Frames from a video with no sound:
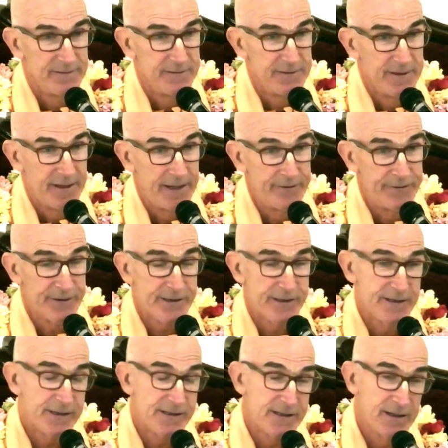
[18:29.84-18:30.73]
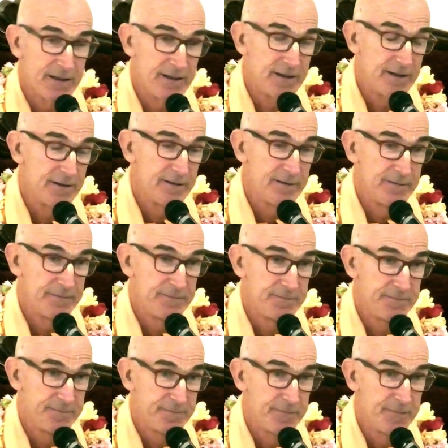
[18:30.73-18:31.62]
And this is a
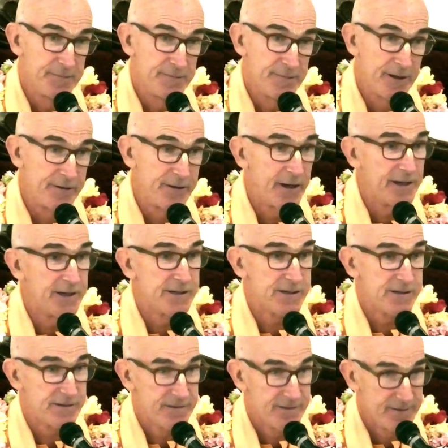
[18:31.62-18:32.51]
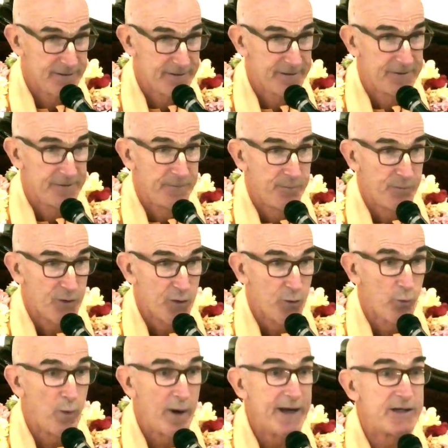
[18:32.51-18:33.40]
nice
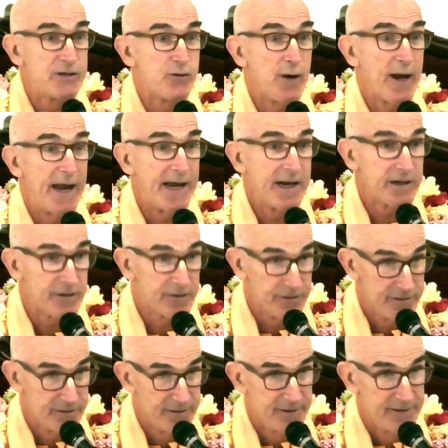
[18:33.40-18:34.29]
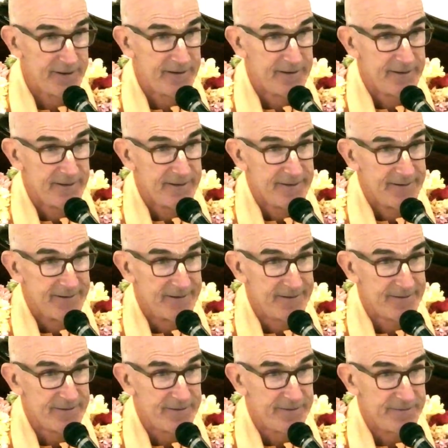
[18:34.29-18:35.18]
way to hanker.
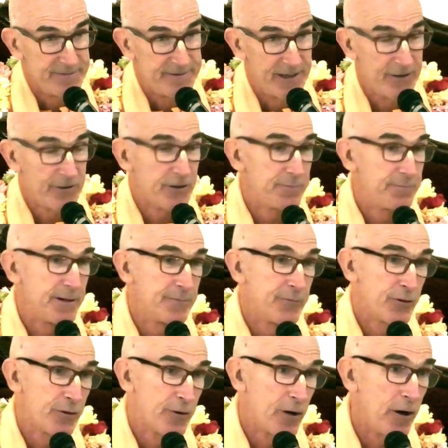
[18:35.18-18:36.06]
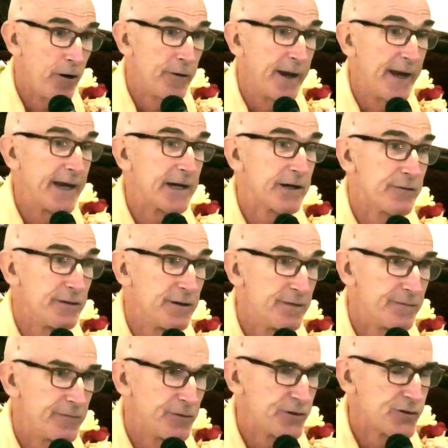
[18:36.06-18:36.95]
Generally, people are all hankering
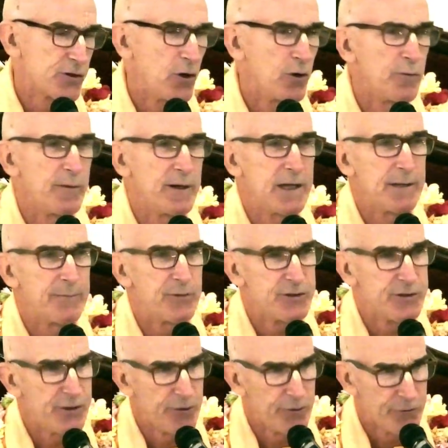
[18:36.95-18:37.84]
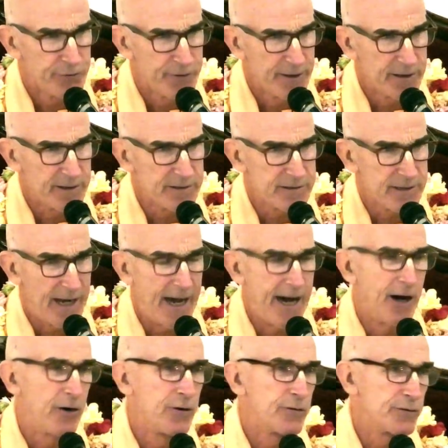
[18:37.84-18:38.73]
for so many material things,
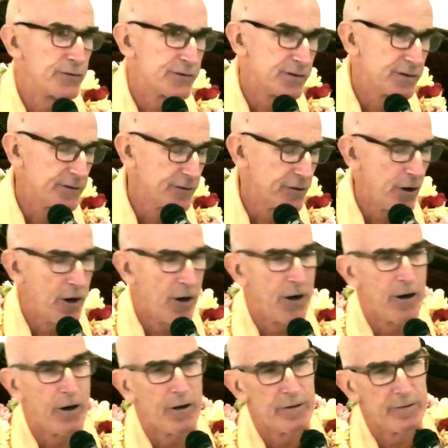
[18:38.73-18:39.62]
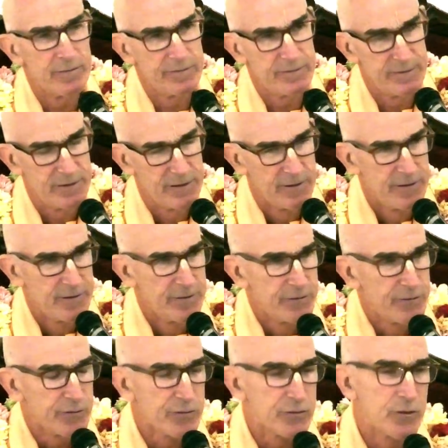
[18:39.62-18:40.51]
house and car
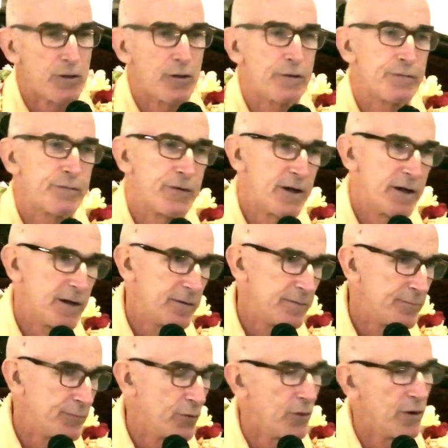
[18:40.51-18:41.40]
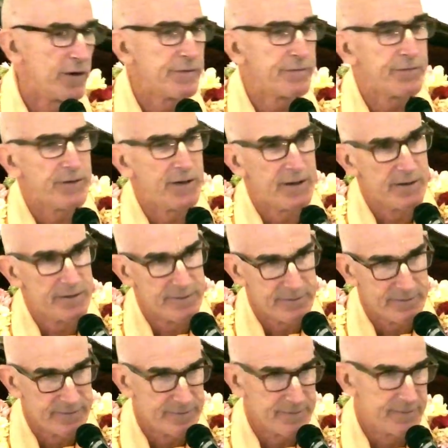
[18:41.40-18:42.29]
and girlfriend,
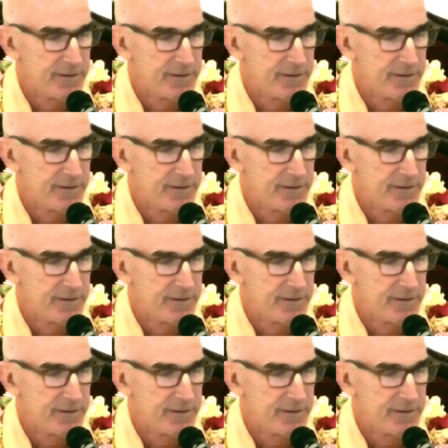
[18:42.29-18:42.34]
boyfriend,